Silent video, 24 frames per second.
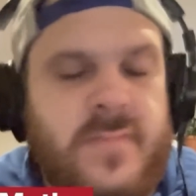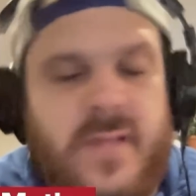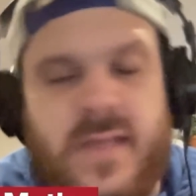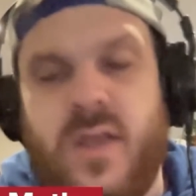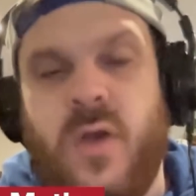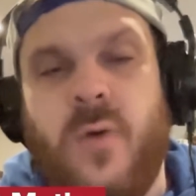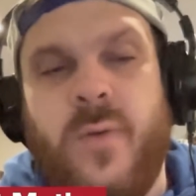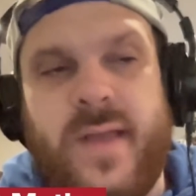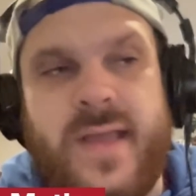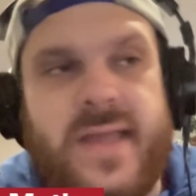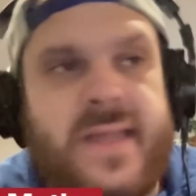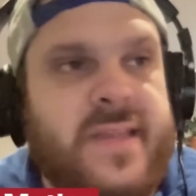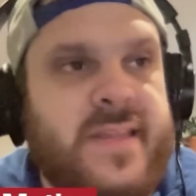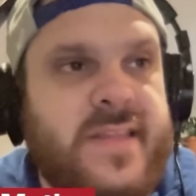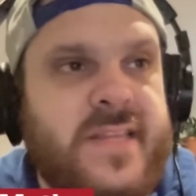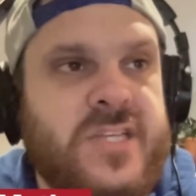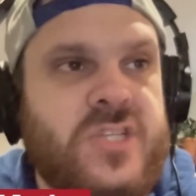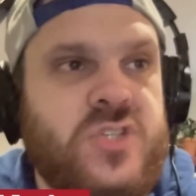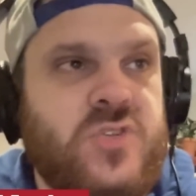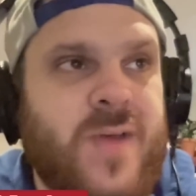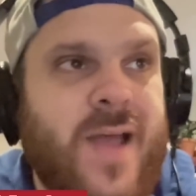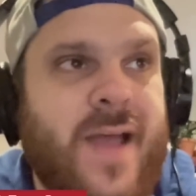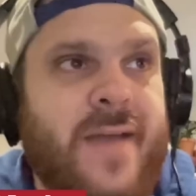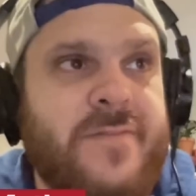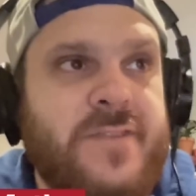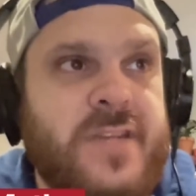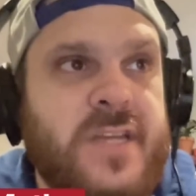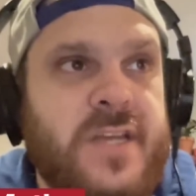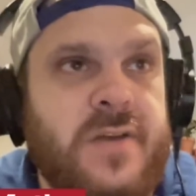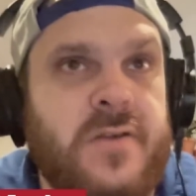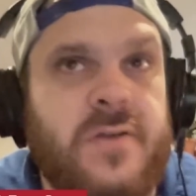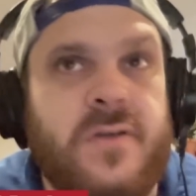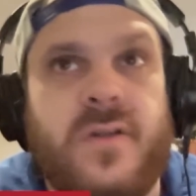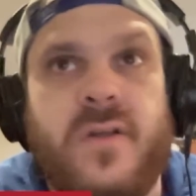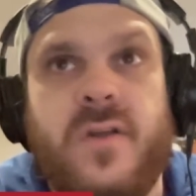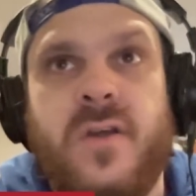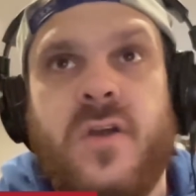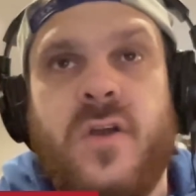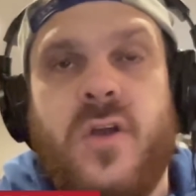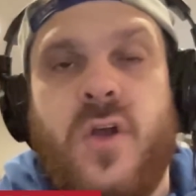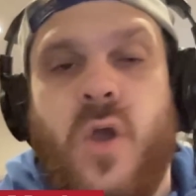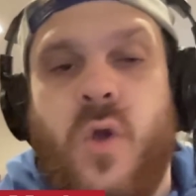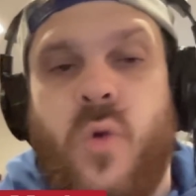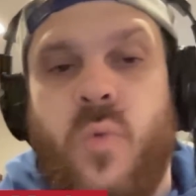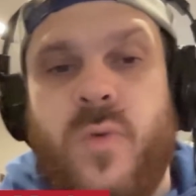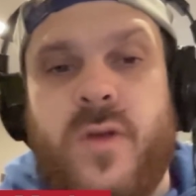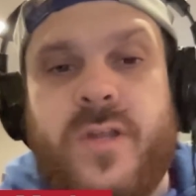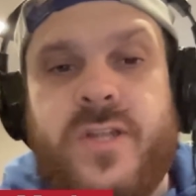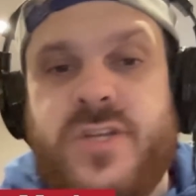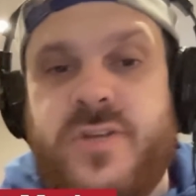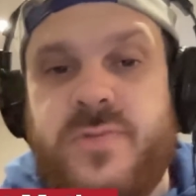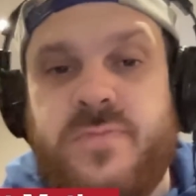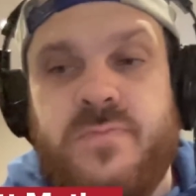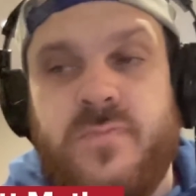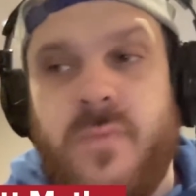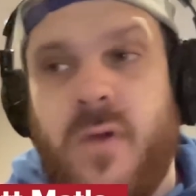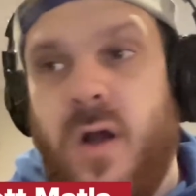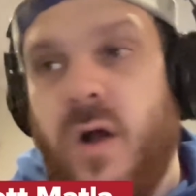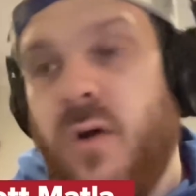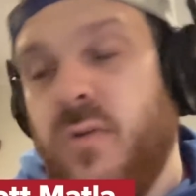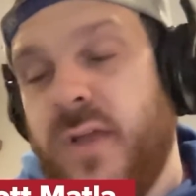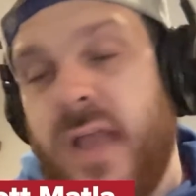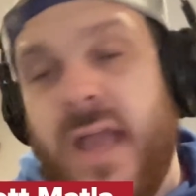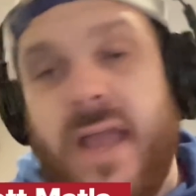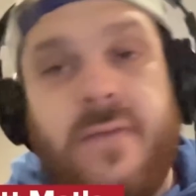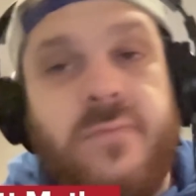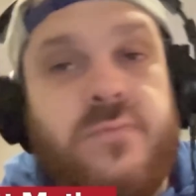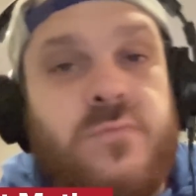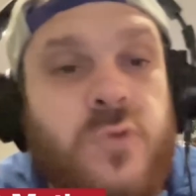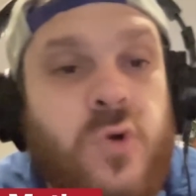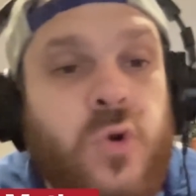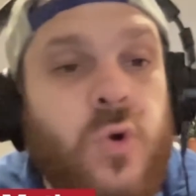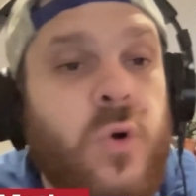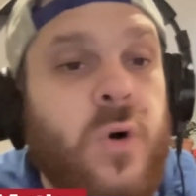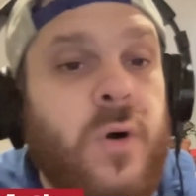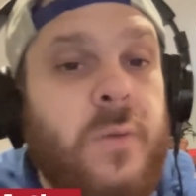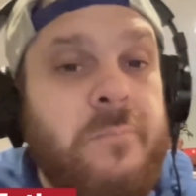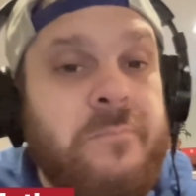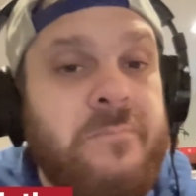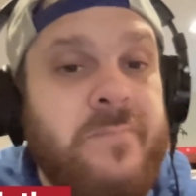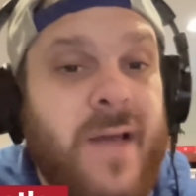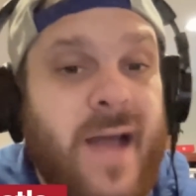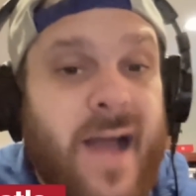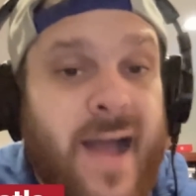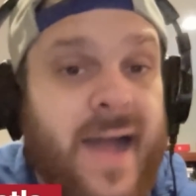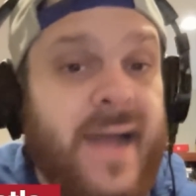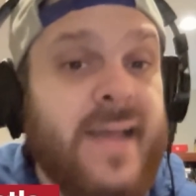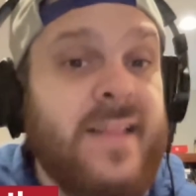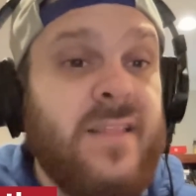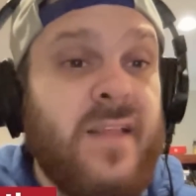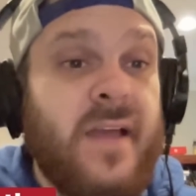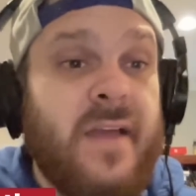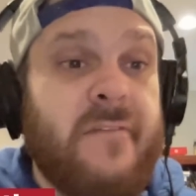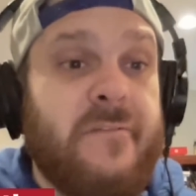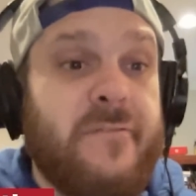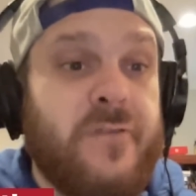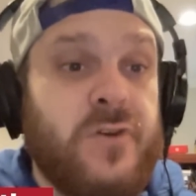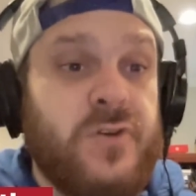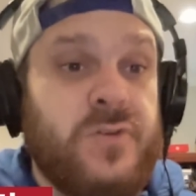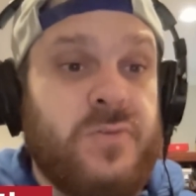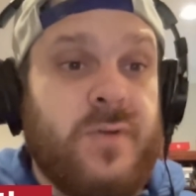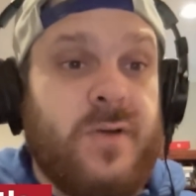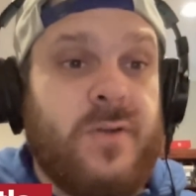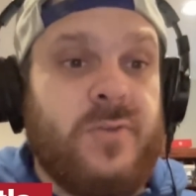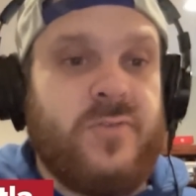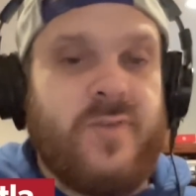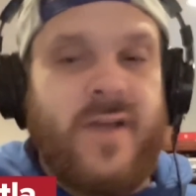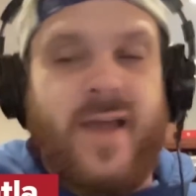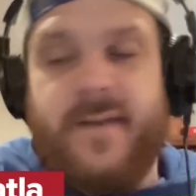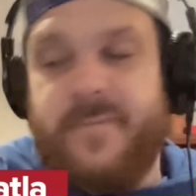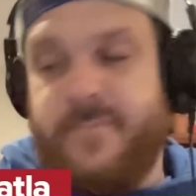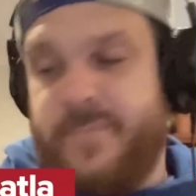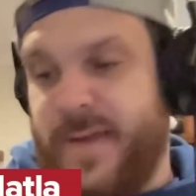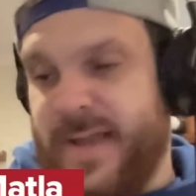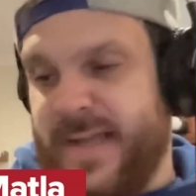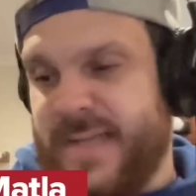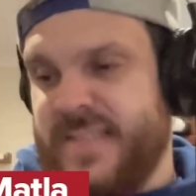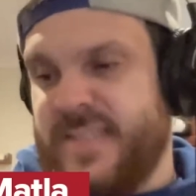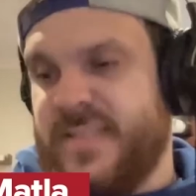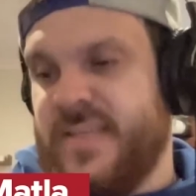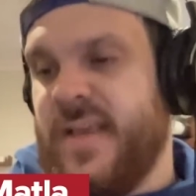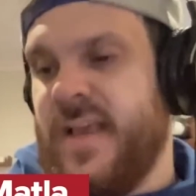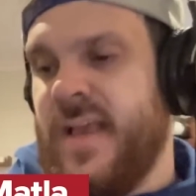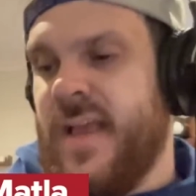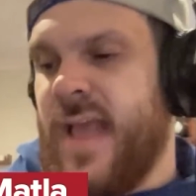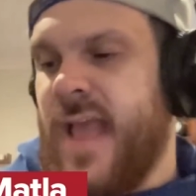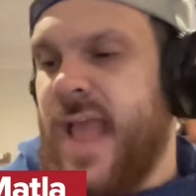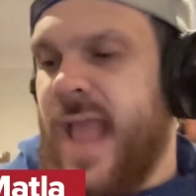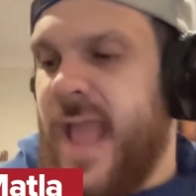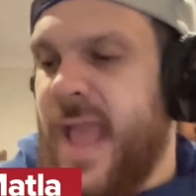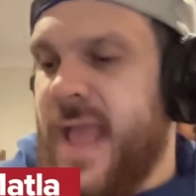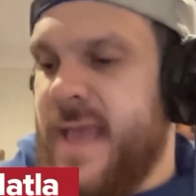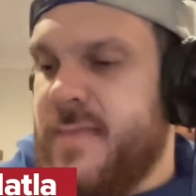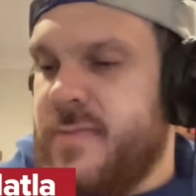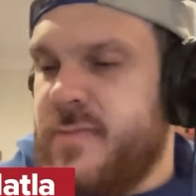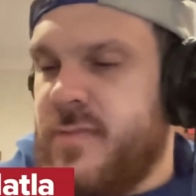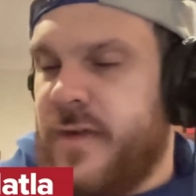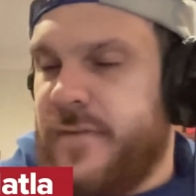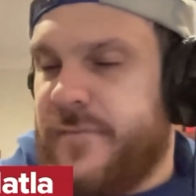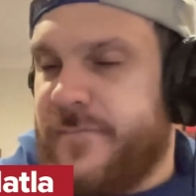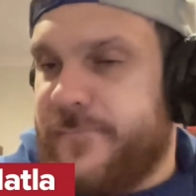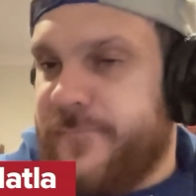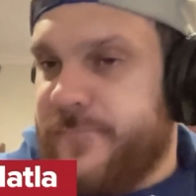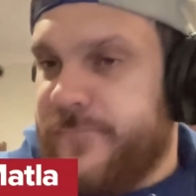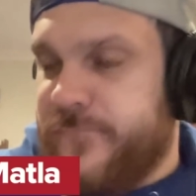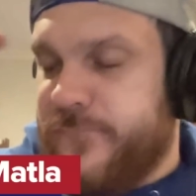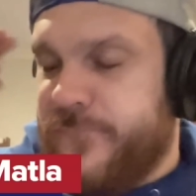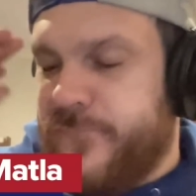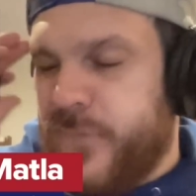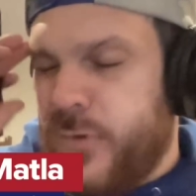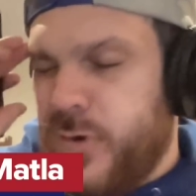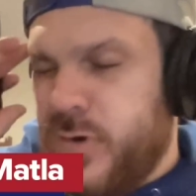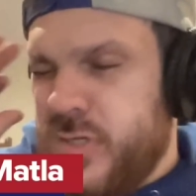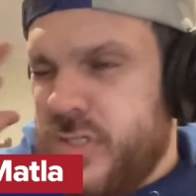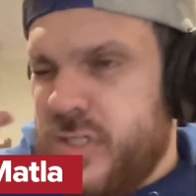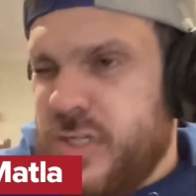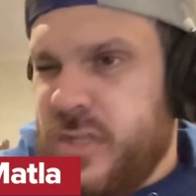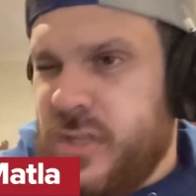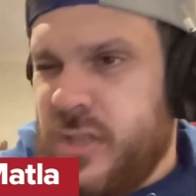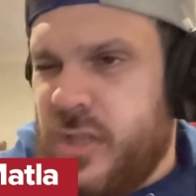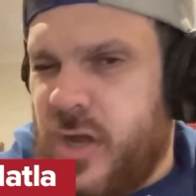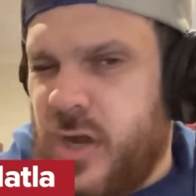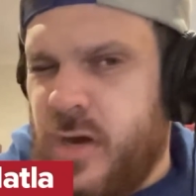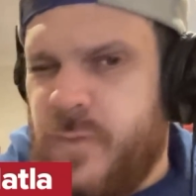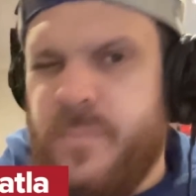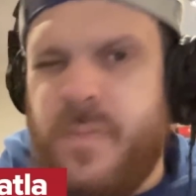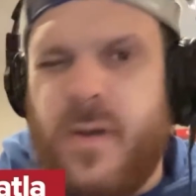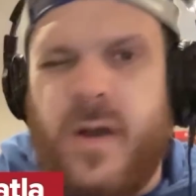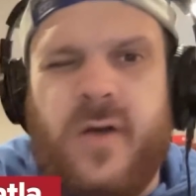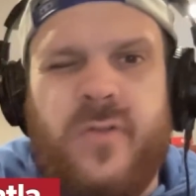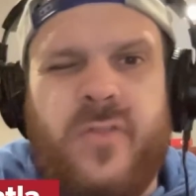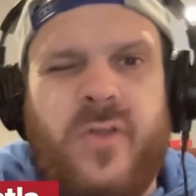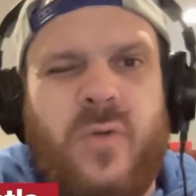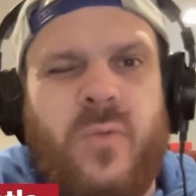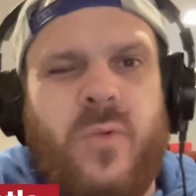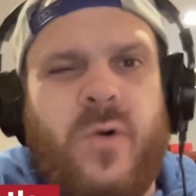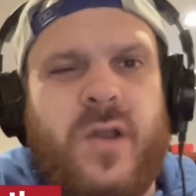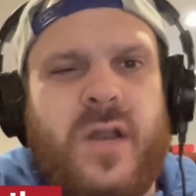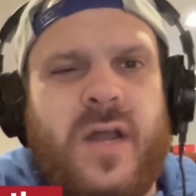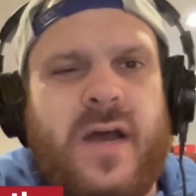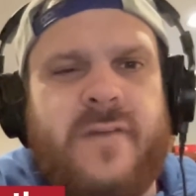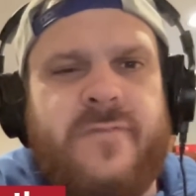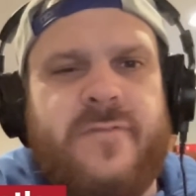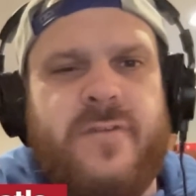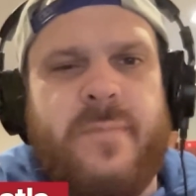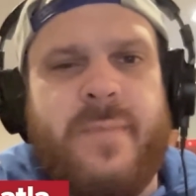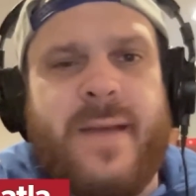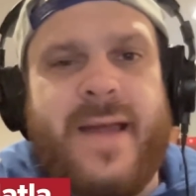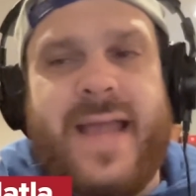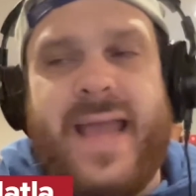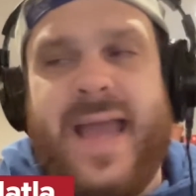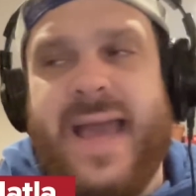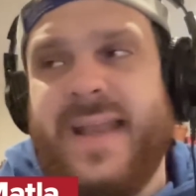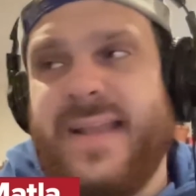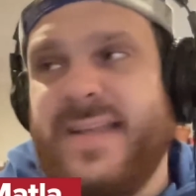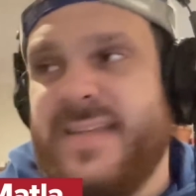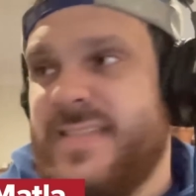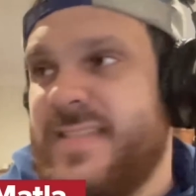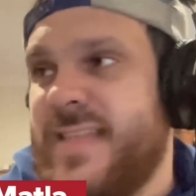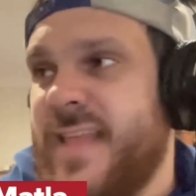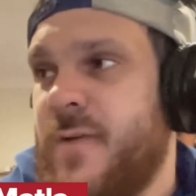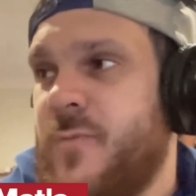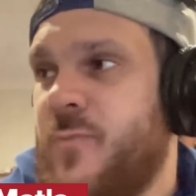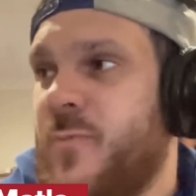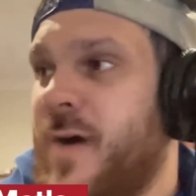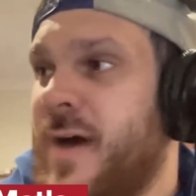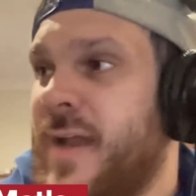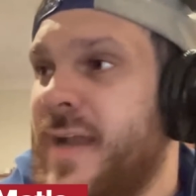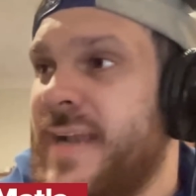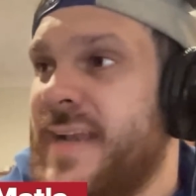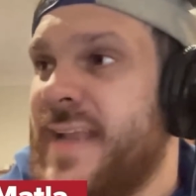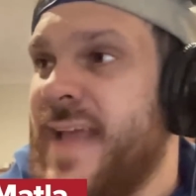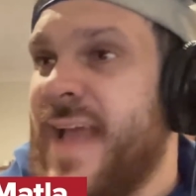going into this draft here, which, okay, cool. I like first-round draft picks. And the first alarm bell that went off in my head is they wanted